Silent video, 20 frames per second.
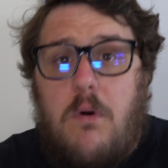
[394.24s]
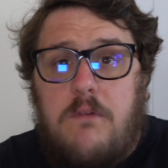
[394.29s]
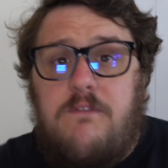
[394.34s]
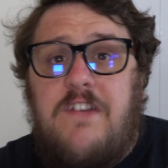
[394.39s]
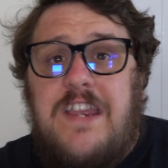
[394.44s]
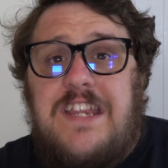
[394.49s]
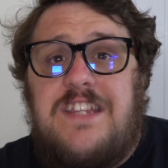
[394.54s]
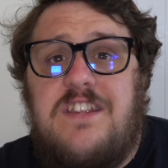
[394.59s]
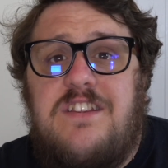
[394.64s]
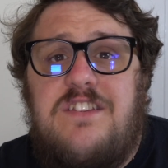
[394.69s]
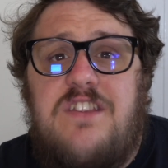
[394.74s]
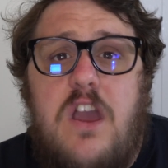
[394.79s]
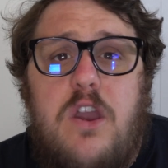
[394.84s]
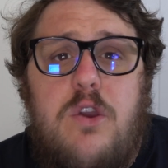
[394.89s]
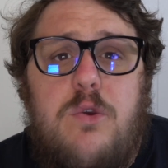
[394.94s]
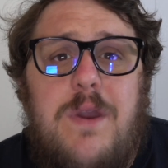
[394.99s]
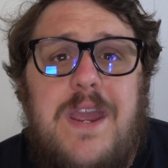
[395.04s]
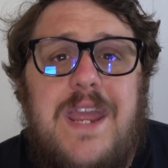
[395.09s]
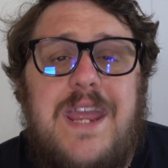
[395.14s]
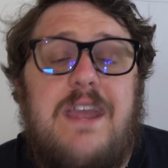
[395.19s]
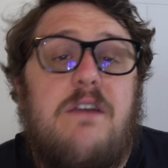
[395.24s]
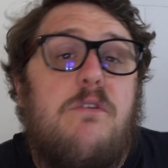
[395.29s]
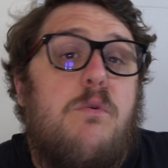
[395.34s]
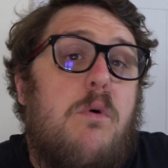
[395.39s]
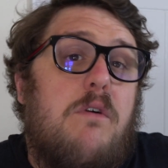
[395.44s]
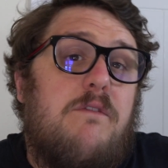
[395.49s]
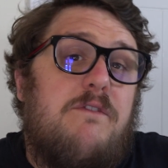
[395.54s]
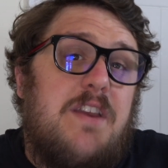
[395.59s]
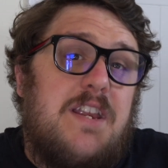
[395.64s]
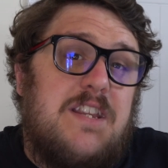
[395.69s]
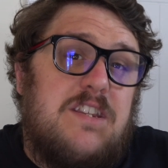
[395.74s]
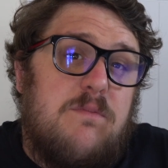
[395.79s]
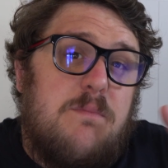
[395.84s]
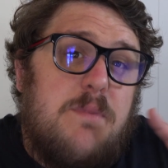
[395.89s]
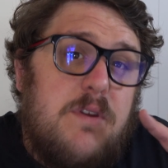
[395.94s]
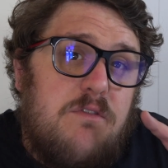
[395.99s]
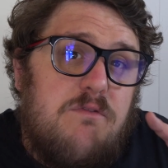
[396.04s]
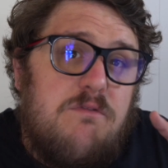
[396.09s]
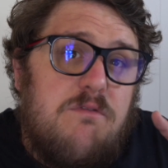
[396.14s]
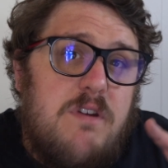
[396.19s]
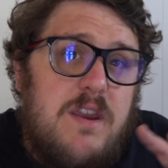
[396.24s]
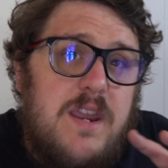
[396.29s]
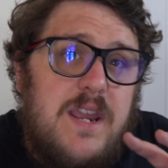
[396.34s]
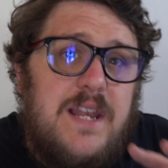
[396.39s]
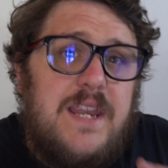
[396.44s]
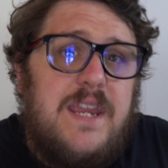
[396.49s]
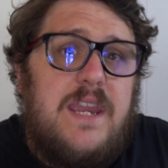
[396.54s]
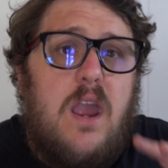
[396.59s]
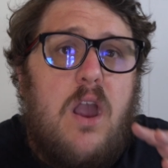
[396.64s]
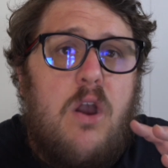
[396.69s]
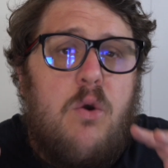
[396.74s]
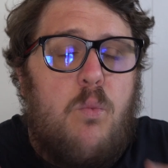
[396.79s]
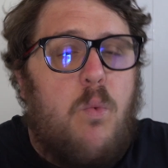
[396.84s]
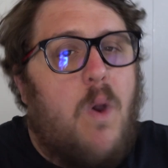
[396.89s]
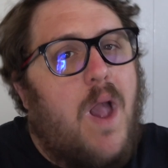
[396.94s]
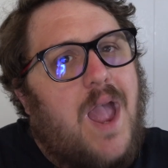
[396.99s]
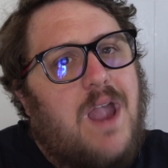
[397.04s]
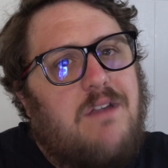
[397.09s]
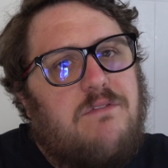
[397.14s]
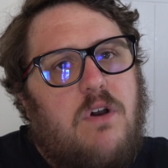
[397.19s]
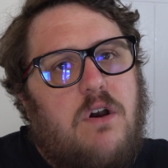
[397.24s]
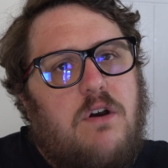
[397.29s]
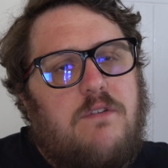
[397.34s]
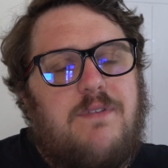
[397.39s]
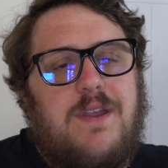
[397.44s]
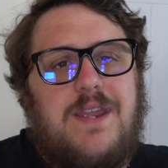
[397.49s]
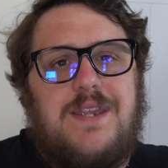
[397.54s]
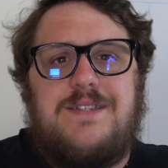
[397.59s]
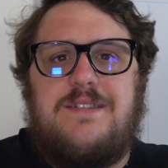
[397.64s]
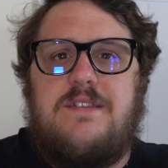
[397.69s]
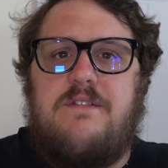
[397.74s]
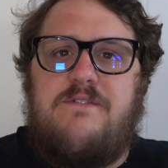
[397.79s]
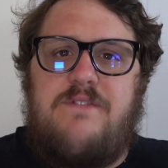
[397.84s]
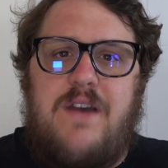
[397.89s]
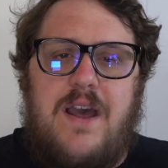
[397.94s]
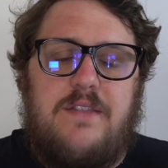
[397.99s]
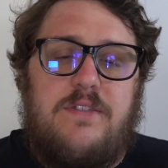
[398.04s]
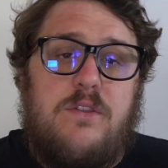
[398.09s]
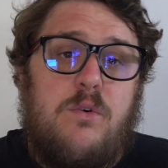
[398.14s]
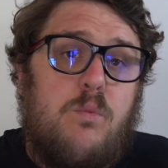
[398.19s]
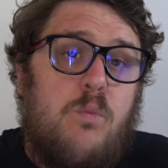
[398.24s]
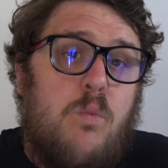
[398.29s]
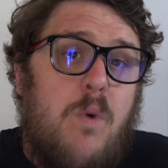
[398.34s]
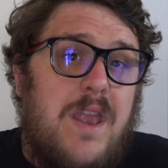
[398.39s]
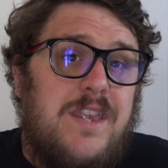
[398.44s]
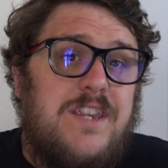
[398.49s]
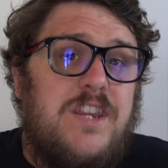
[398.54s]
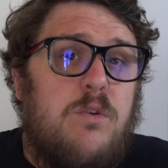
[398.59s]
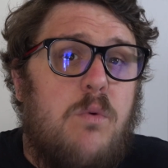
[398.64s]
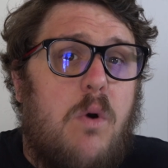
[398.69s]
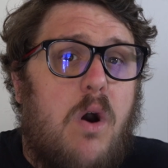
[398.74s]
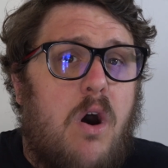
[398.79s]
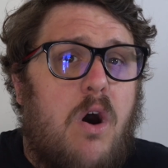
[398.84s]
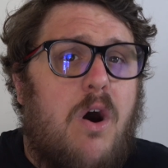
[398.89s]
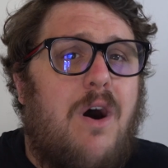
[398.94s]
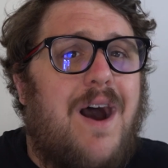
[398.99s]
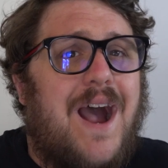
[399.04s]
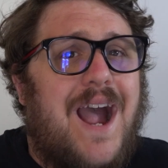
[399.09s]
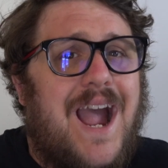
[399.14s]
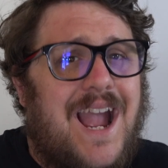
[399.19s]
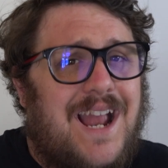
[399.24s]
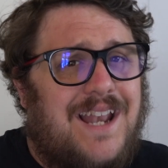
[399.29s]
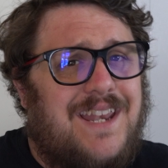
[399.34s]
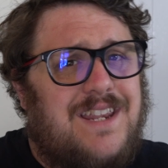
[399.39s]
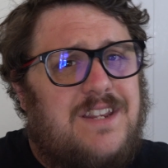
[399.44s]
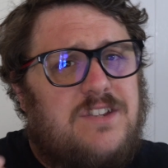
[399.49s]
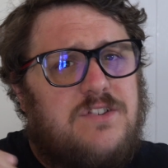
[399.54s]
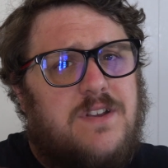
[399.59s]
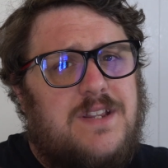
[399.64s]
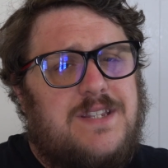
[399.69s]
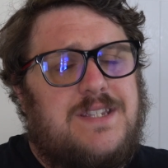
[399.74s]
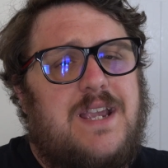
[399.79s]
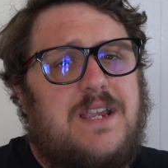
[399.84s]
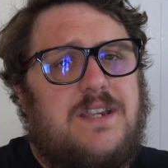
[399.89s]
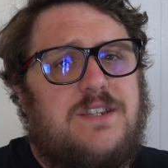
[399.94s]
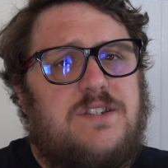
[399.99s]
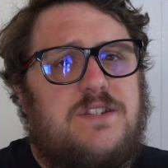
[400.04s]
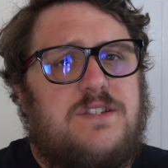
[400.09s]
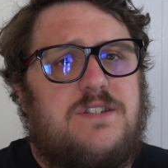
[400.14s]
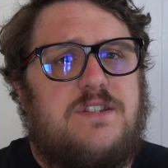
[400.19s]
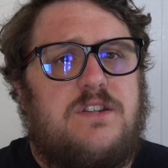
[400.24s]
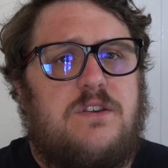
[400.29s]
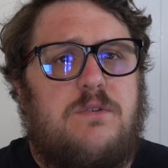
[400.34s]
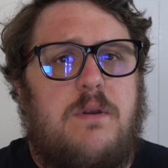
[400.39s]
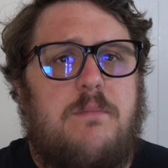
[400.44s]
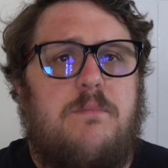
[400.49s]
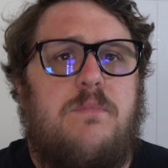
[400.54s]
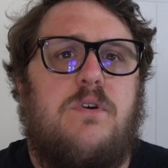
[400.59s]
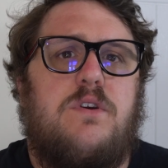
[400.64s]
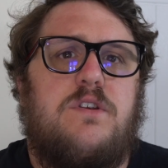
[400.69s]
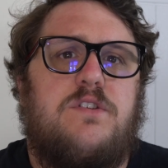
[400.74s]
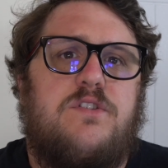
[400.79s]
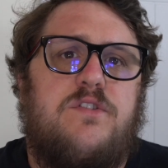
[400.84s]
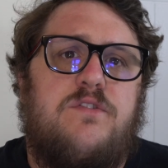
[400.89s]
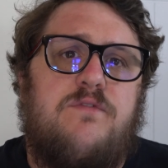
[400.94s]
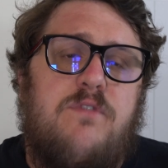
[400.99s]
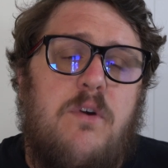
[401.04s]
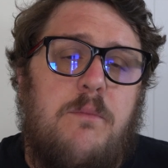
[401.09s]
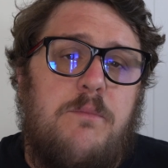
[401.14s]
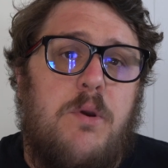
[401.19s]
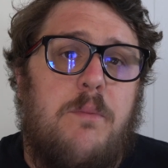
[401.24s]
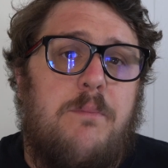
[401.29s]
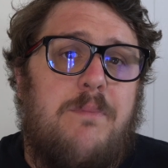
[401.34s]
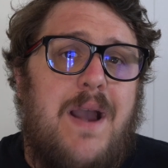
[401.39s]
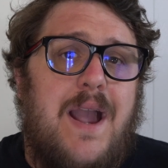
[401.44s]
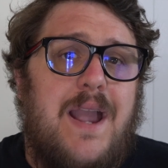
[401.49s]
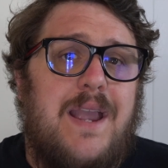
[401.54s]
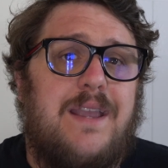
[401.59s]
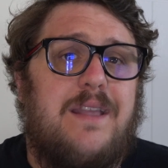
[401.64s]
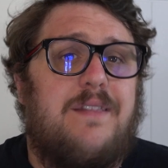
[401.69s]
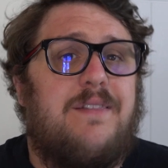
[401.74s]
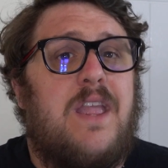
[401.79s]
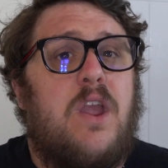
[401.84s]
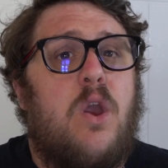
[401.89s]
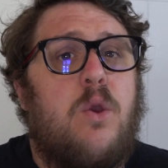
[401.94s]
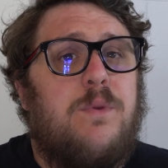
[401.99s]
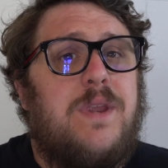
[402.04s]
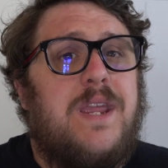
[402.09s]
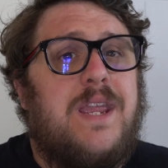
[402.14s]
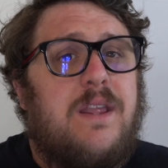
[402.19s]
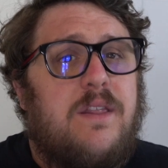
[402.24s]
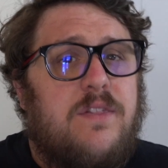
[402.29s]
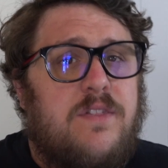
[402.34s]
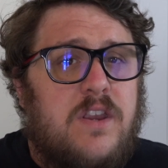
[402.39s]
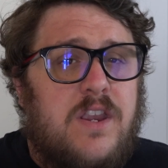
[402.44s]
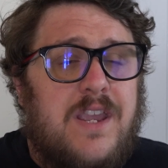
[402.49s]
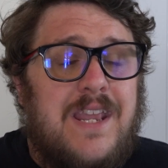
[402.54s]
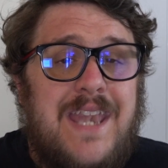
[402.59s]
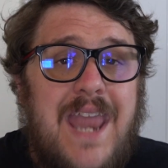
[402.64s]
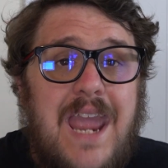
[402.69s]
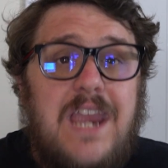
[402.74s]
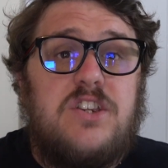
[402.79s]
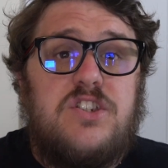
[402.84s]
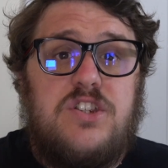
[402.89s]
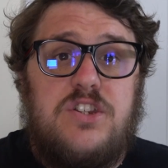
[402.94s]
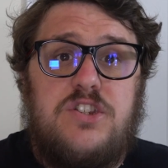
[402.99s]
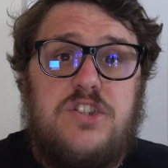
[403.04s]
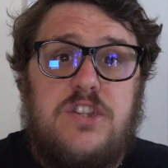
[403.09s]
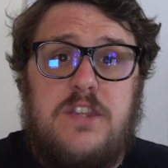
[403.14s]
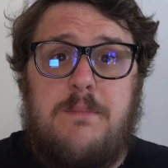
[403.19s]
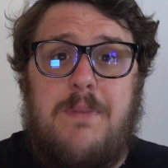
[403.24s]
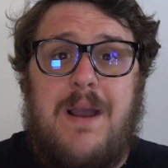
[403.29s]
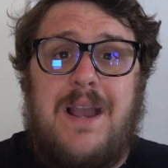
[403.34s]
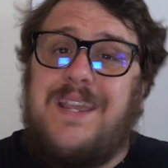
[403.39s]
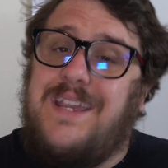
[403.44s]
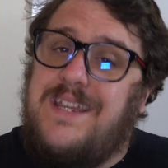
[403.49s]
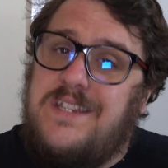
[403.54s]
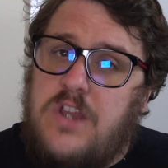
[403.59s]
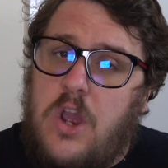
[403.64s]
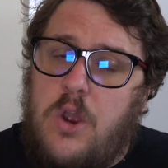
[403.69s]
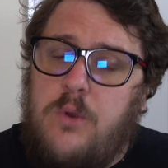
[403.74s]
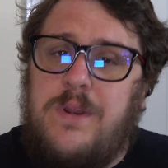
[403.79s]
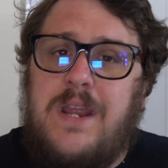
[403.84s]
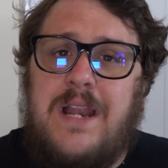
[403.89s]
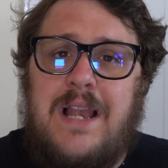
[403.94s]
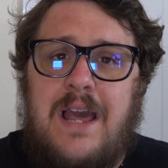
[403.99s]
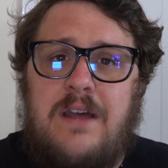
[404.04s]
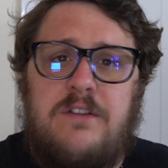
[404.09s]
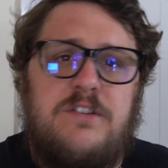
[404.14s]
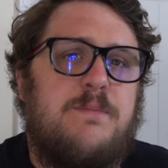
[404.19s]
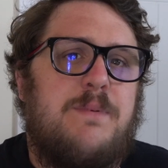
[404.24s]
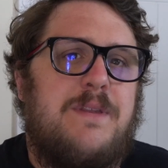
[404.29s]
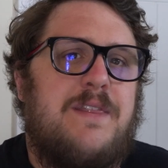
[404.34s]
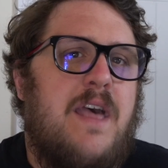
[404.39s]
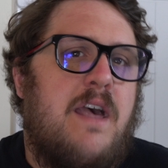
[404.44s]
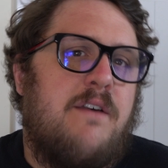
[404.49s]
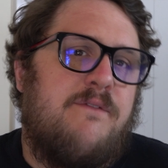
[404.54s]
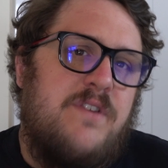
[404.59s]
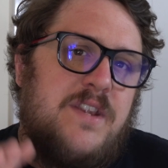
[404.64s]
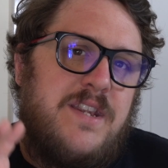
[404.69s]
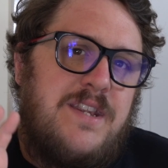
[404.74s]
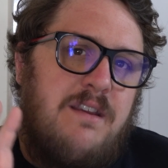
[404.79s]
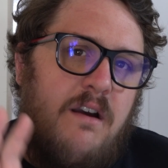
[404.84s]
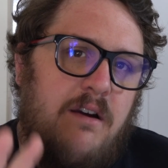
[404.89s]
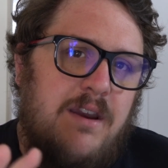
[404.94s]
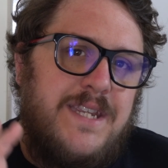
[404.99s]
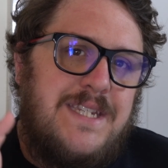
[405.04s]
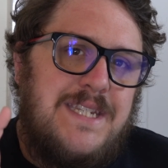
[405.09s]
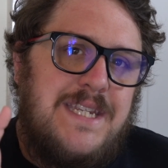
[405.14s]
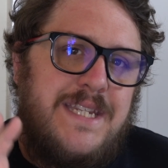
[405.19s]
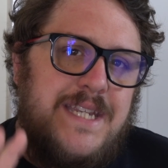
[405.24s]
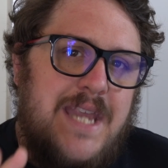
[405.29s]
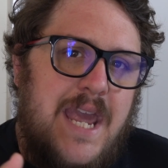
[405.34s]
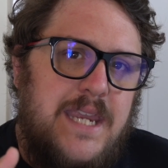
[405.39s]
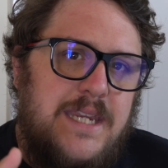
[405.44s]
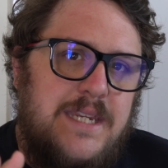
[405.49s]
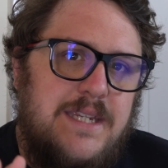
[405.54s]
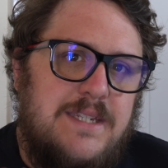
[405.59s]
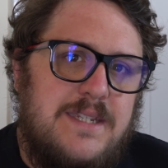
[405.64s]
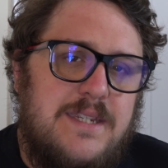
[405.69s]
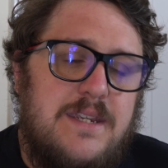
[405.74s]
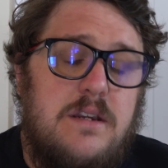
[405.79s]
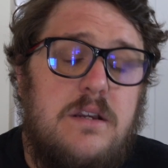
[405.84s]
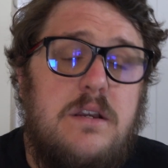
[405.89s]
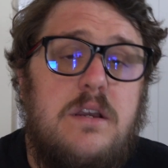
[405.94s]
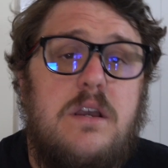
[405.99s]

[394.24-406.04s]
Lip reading: one thing to know here, one thing to be really aware of is the fact that when you are adding transactions to QuickBooks from your bank, the connection to the bank is only allowed to be there for 90 days.